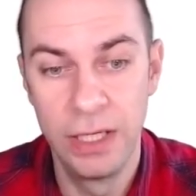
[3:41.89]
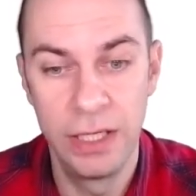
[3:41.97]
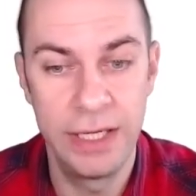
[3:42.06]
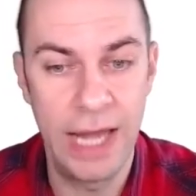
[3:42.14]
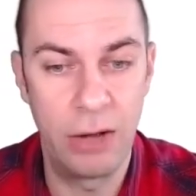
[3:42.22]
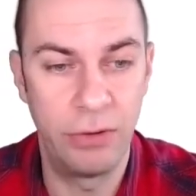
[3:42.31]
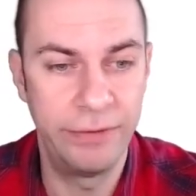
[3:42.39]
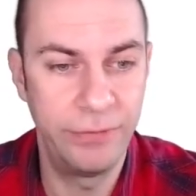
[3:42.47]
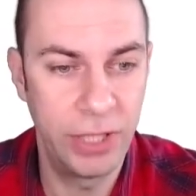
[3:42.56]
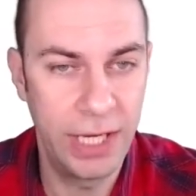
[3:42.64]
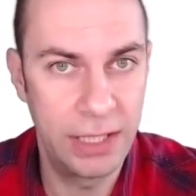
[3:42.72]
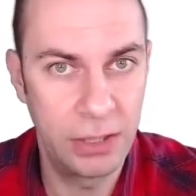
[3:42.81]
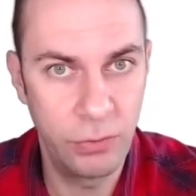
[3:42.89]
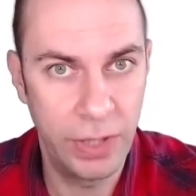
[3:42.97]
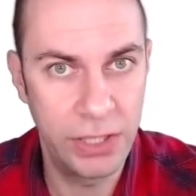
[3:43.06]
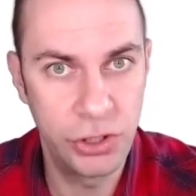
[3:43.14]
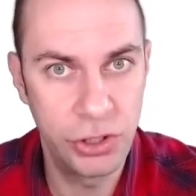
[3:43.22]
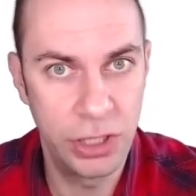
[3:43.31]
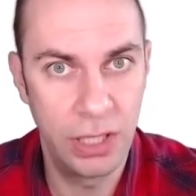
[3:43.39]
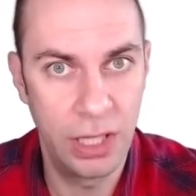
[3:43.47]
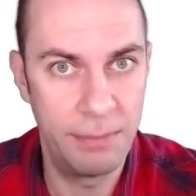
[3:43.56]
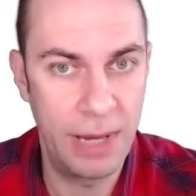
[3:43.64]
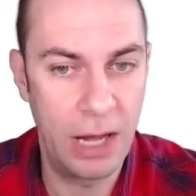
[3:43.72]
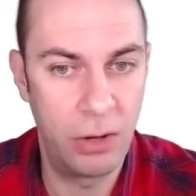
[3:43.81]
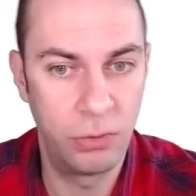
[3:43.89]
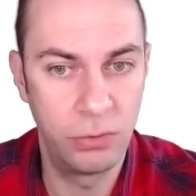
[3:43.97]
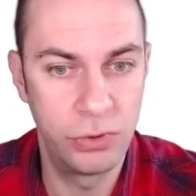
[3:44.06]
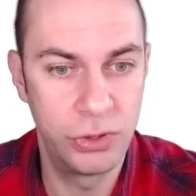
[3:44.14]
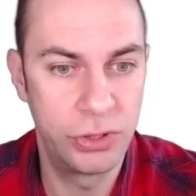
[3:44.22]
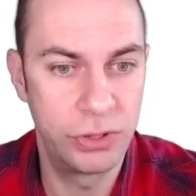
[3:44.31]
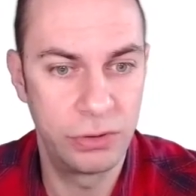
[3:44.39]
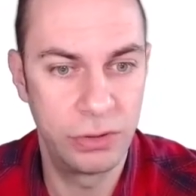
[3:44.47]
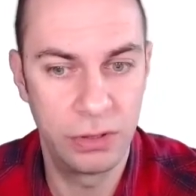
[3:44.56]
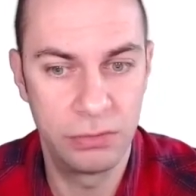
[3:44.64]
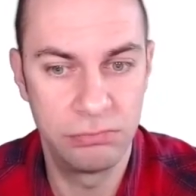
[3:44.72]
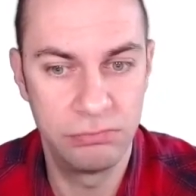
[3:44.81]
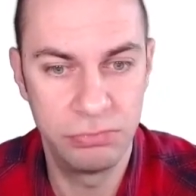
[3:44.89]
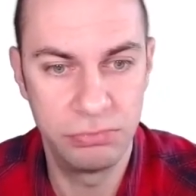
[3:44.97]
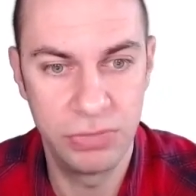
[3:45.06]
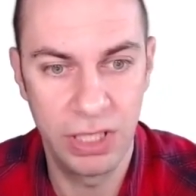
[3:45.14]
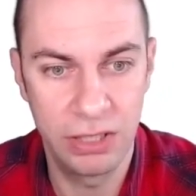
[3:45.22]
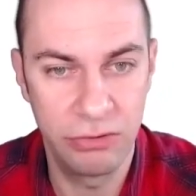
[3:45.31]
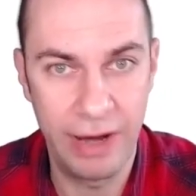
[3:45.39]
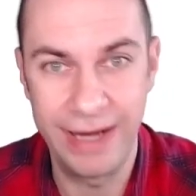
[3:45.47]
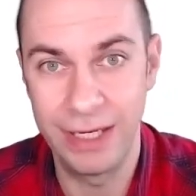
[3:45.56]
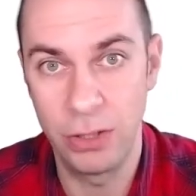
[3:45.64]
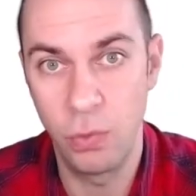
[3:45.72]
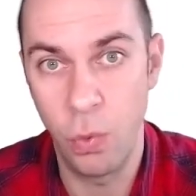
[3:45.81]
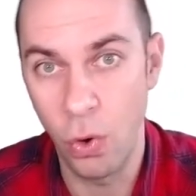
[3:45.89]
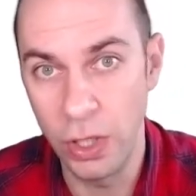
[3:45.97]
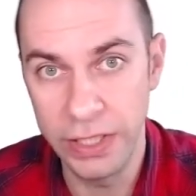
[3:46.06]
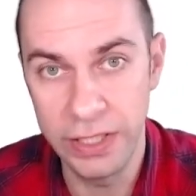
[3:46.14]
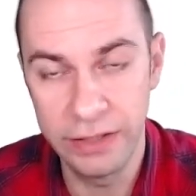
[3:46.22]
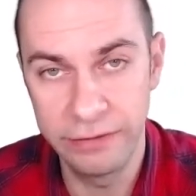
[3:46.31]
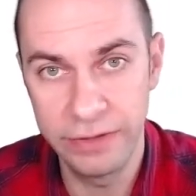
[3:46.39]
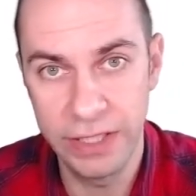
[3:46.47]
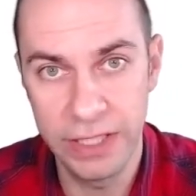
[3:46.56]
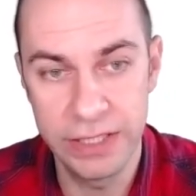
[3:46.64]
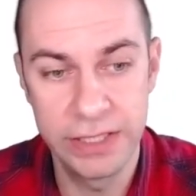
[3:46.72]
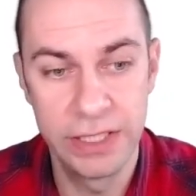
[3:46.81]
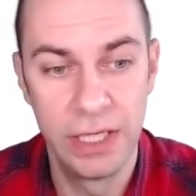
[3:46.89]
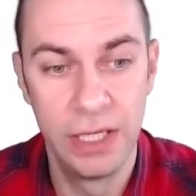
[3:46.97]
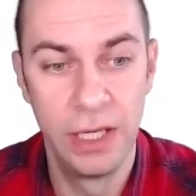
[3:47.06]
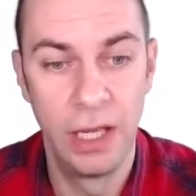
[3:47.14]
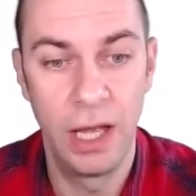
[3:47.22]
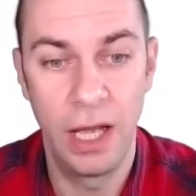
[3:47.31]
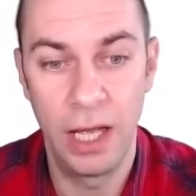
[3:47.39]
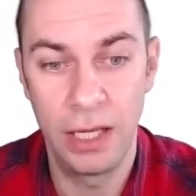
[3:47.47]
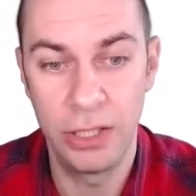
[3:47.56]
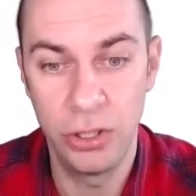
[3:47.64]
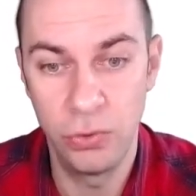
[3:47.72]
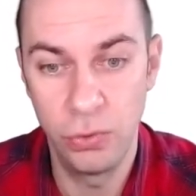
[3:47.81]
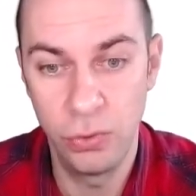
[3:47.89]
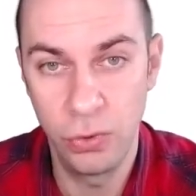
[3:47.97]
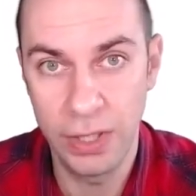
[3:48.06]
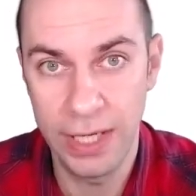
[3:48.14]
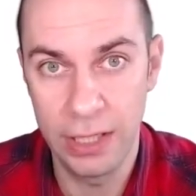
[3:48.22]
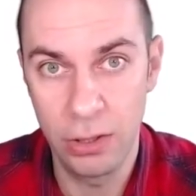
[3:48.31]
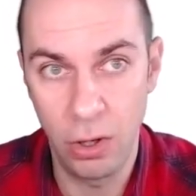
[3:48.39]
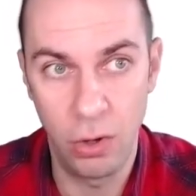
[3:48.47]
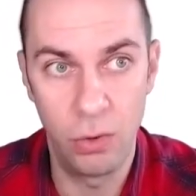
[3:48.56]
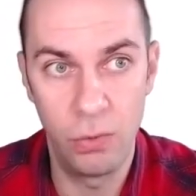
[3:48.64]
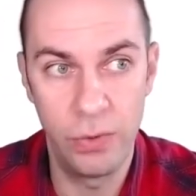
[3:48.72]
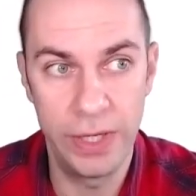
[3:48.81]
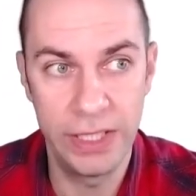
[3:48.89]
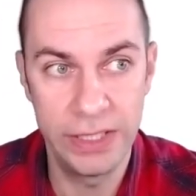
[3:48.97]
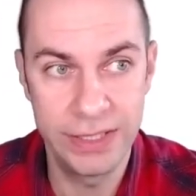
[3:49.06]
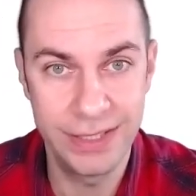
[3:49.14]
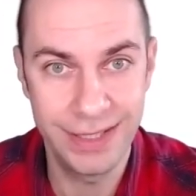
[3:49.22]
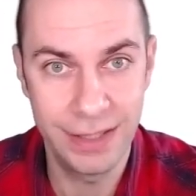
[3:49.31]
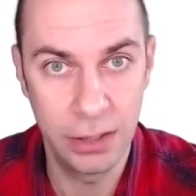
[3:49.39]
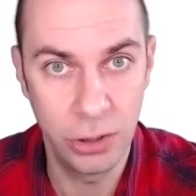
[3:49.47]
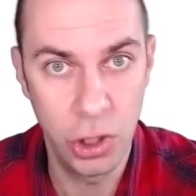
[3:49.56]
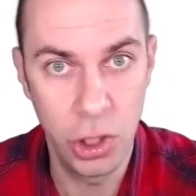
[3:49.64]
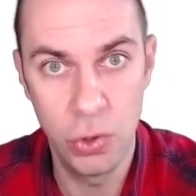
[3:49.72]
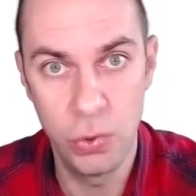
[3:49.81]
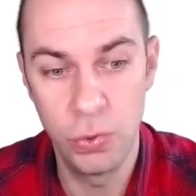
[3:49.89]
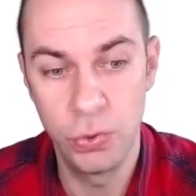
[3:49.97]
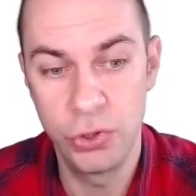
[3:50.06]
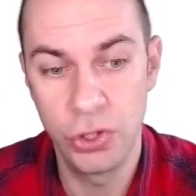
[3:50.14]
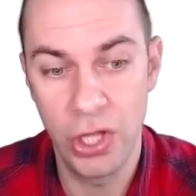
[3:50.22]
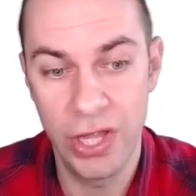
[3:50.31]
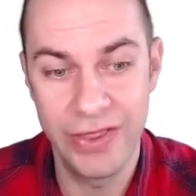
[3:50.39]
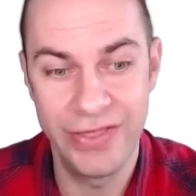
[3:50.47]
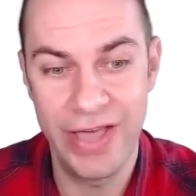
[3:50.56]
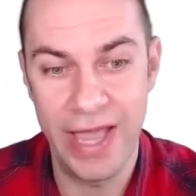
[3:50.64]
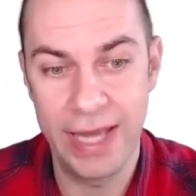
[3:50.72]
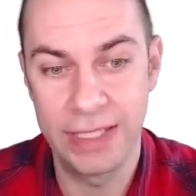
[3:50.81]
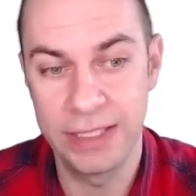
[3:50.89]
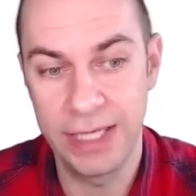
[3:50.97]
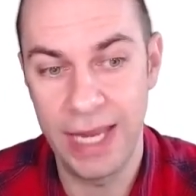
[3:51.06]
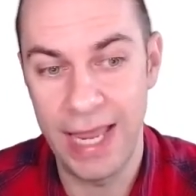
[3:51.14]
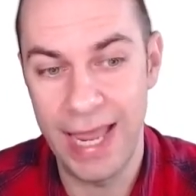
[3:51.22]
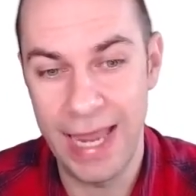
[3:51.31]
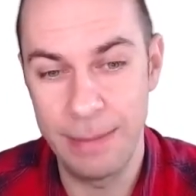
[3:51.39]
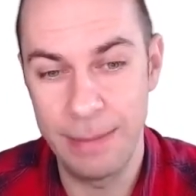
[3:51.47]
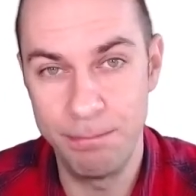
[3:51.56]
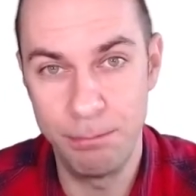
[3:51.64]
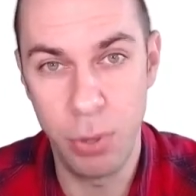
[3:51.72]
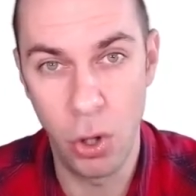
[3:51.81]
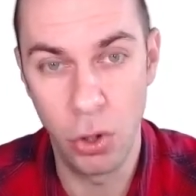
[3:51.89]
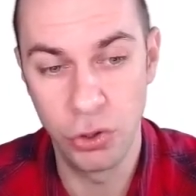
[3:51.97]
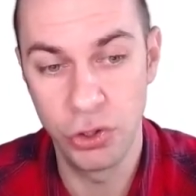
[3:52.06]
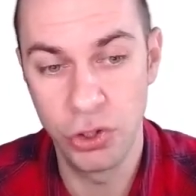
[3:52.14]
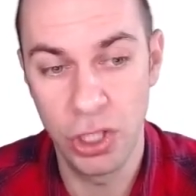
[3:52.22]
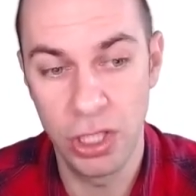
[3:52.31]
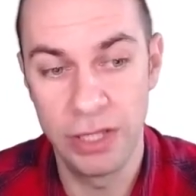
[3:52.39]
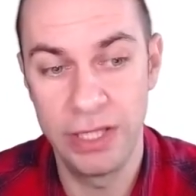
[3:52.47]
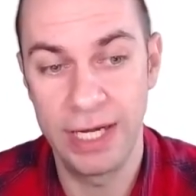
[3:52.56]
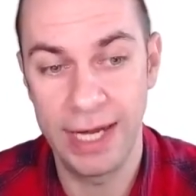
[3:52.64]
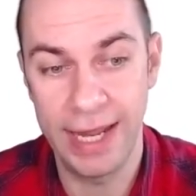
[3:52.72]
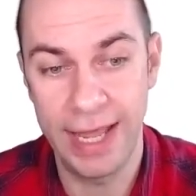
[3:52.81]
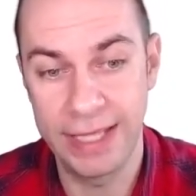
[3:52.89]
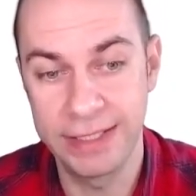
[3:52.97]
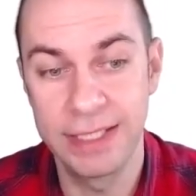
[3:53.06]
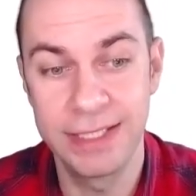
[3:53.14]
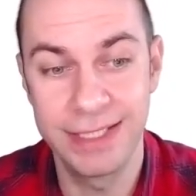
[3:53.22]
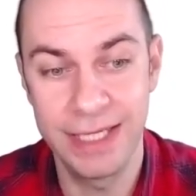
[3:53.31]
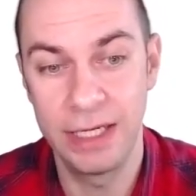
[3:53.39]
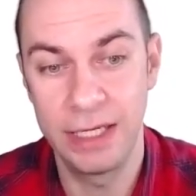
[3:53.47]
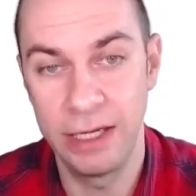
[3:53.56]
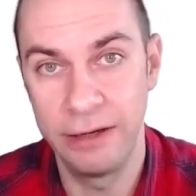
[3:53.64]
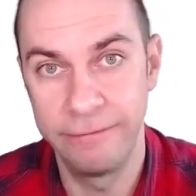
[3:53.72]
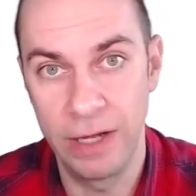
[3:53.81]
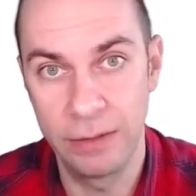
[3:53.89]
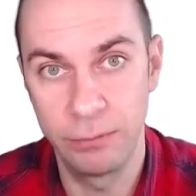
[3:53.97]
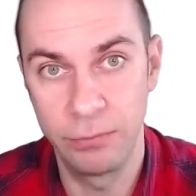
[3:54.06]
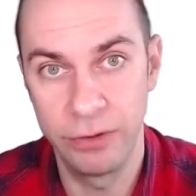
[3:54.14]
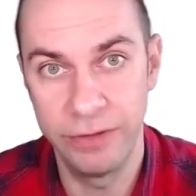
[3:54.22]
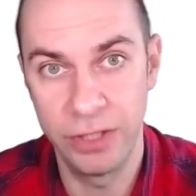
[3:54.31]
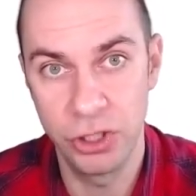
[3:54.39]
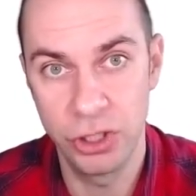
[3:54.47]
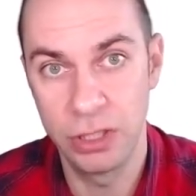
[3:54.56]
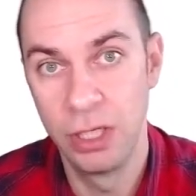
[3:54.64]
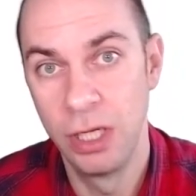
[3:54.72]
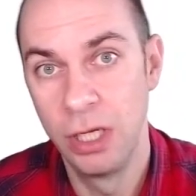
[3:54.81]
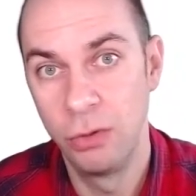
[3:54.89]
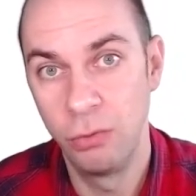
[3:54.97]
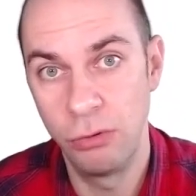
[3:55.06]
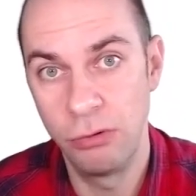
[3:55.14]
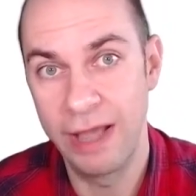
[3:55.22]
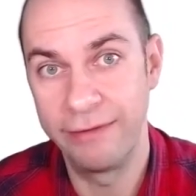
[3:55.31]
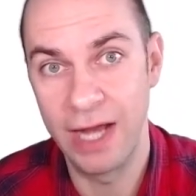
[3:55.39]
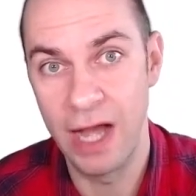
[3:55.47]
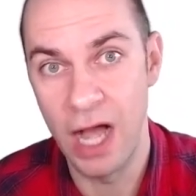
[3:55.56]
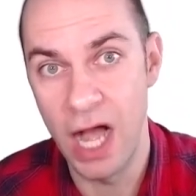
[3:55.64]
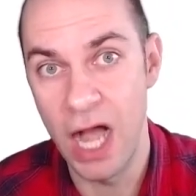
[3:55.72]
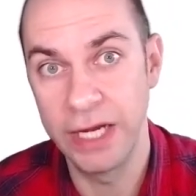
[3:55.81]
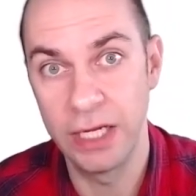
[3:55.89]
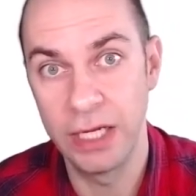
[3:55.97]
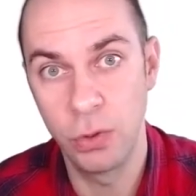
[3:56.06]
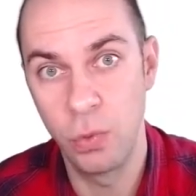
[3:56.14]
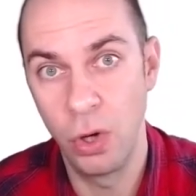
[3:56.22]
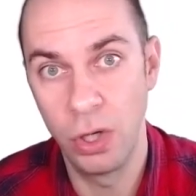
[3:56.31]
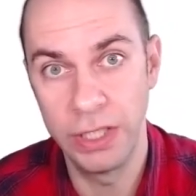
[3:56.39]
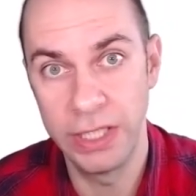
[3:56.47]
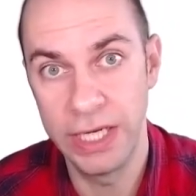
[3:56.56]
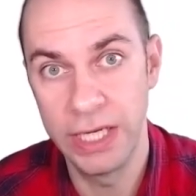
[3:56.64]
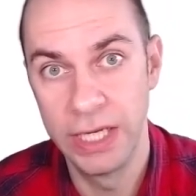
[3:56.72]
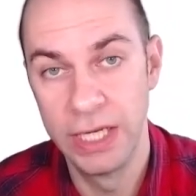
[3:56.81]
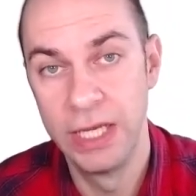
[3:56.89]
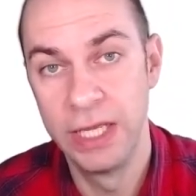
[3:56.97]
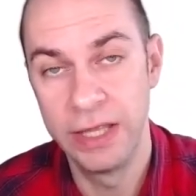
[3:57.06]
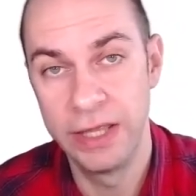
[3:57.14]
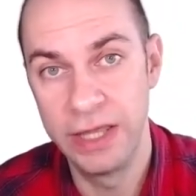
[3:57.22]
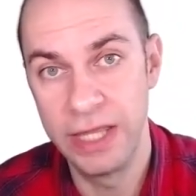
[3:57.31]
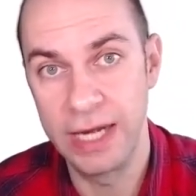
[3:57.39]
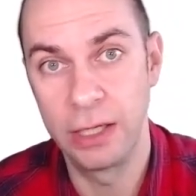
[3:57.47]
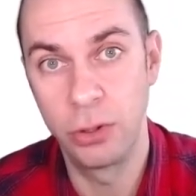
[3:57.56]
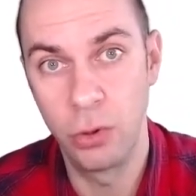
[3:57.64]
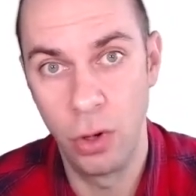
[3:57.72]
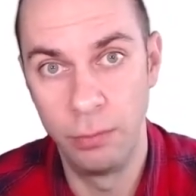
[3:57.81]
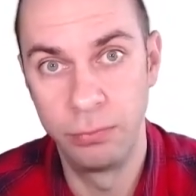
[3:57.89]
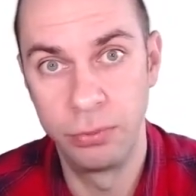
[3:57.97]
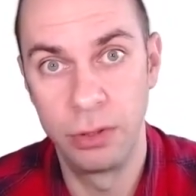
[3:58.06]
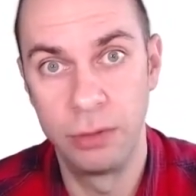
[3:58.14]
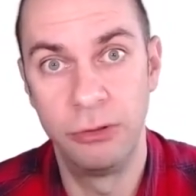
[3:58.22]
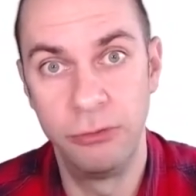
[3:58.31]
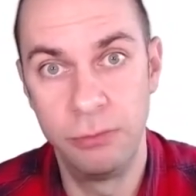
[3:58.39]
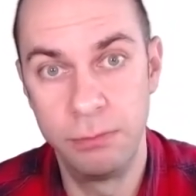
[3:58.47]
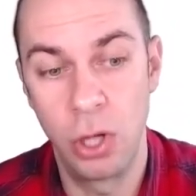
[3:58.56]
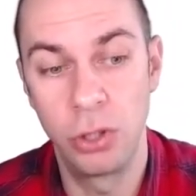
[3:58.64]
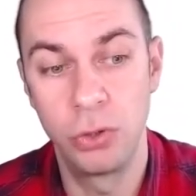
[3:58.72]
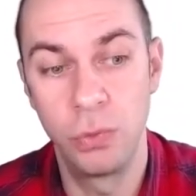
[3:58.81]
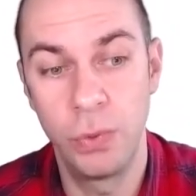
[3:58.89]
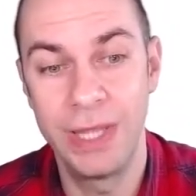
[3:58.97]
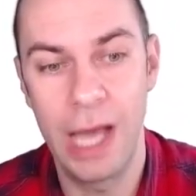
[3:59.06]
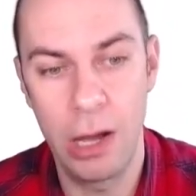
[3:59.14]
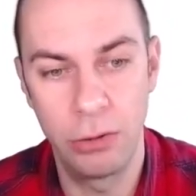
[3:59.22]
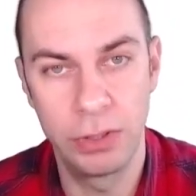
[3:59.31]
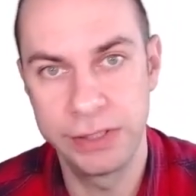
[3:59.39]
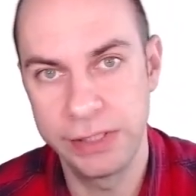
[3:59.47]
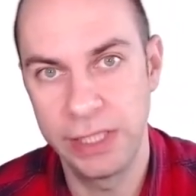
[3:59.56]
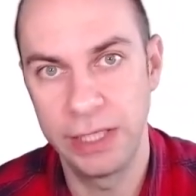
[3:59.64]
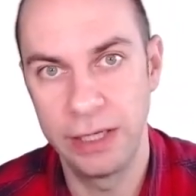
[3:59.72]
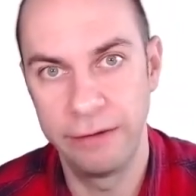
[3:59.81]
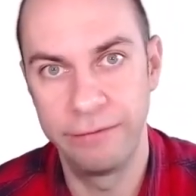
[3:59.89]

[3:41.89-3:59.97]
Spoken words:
Now, if you get a question about the credit quality of this, you can always conclude that a bond that has a sinking fund provision will have a higher quality than a comparable bond without a sinking